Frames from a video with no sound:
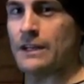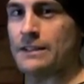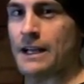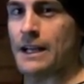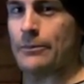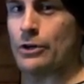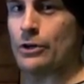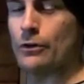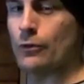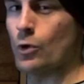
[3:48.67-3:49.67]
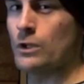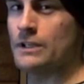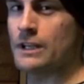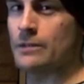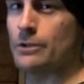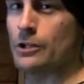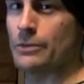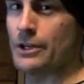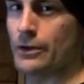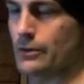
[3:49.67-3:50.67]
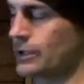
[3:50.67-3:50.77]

diameter of only 10 millimeter,